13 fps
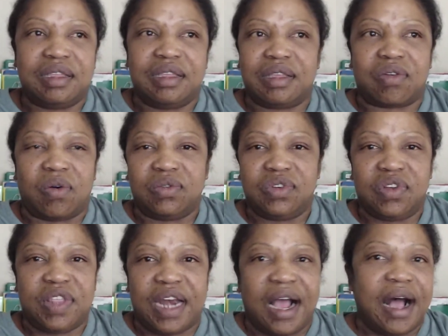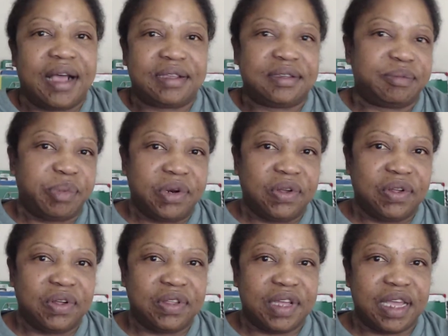colder than a
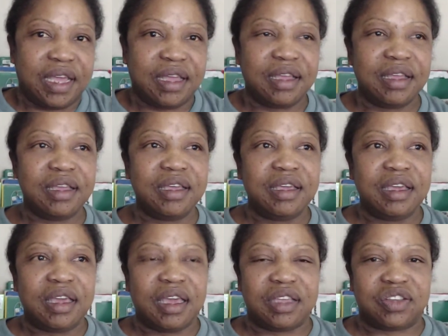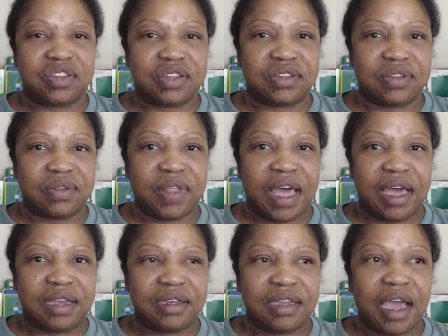hospital. Like it's just so
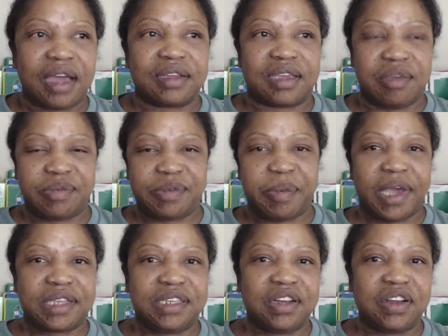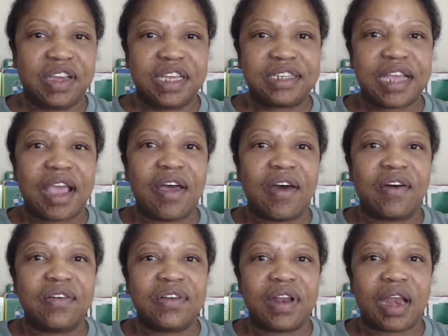that it keeps bacteria
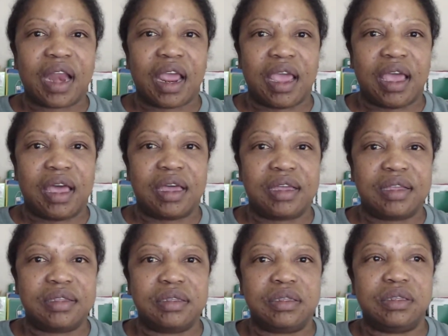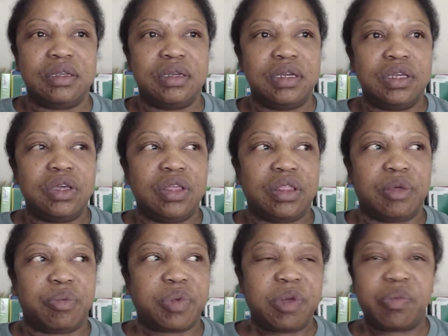down and
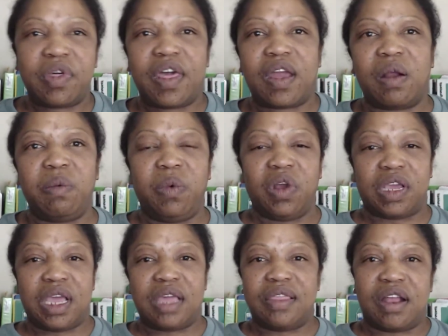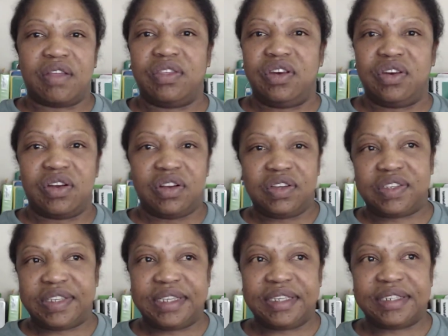the people that are working there, the
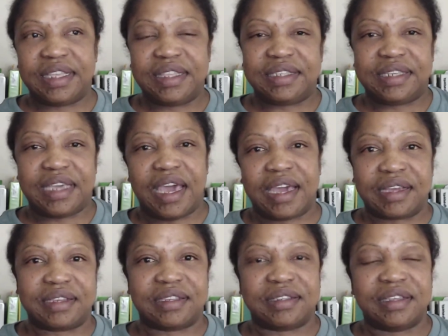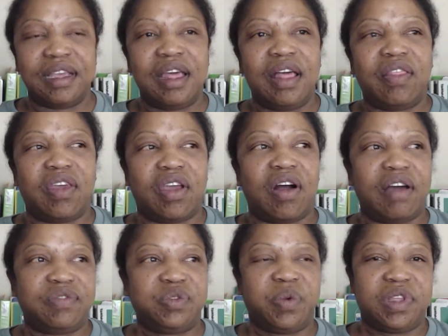nurses and the techs, they all
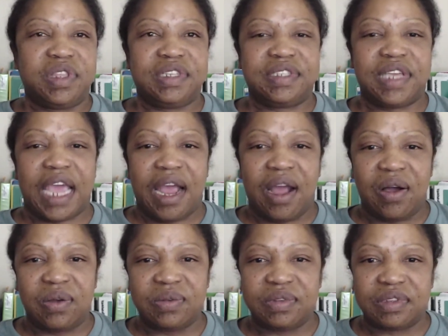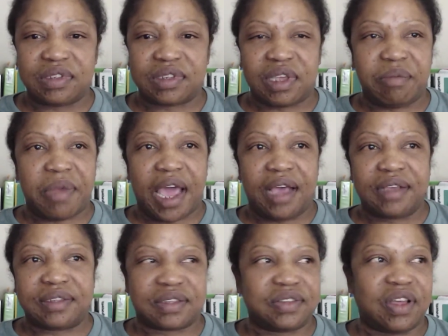have to wear these gowns and
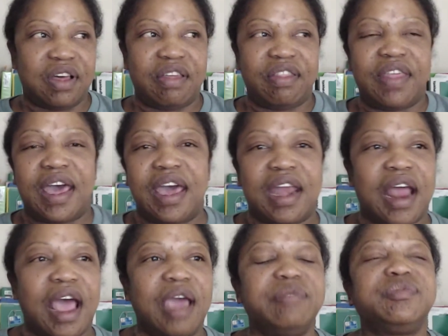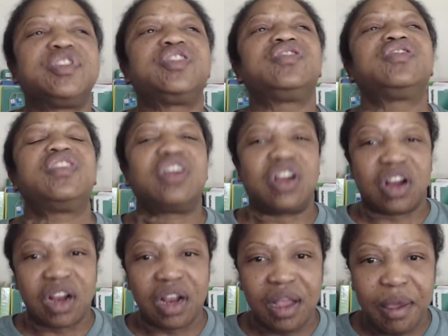masks on that I'm
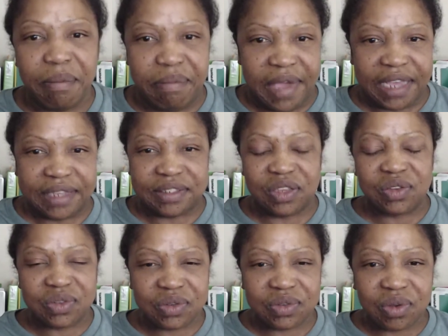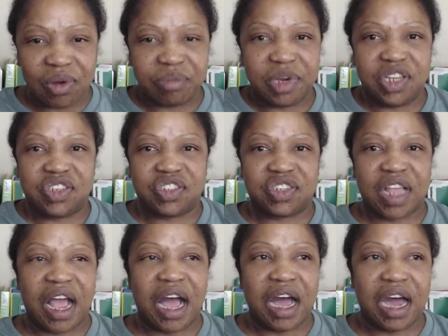sure makes it so much
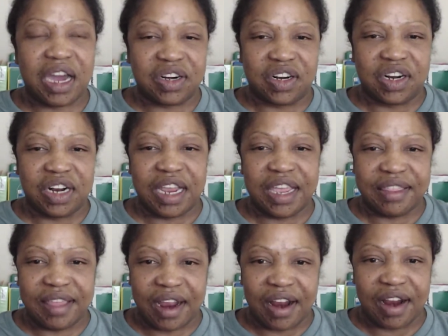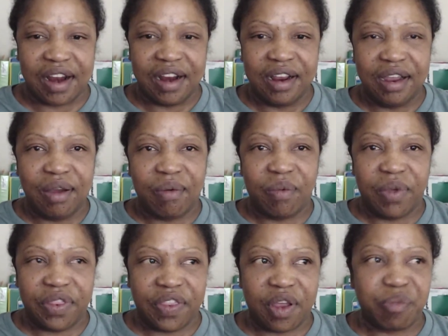hotter in there
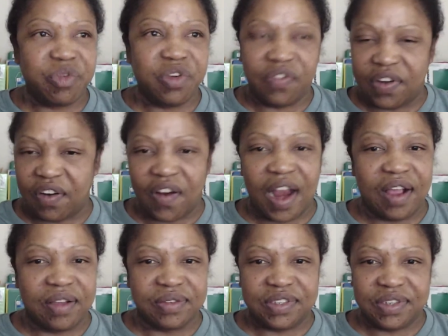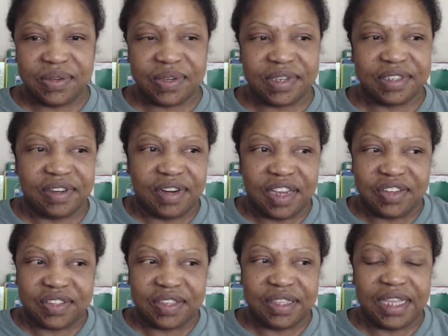when they're moving around too, because they're not
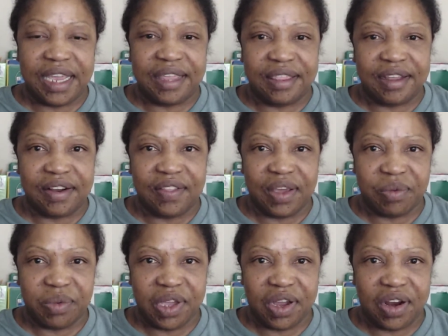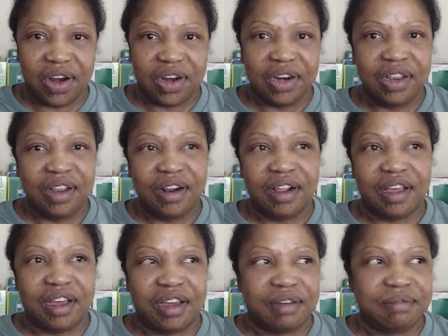just laying there like we are.
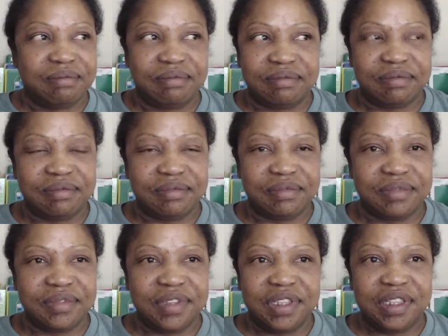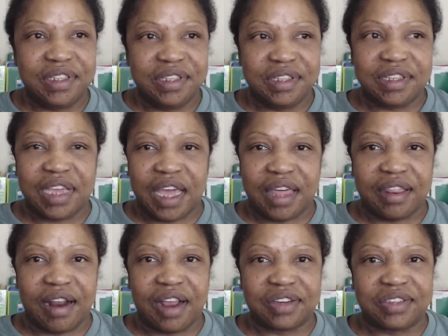Um,
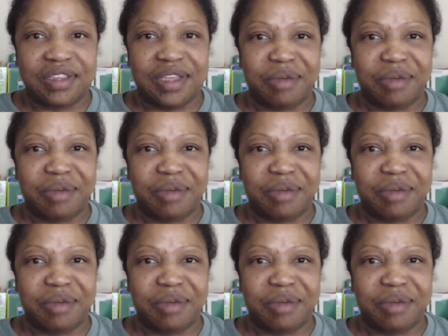they're actually like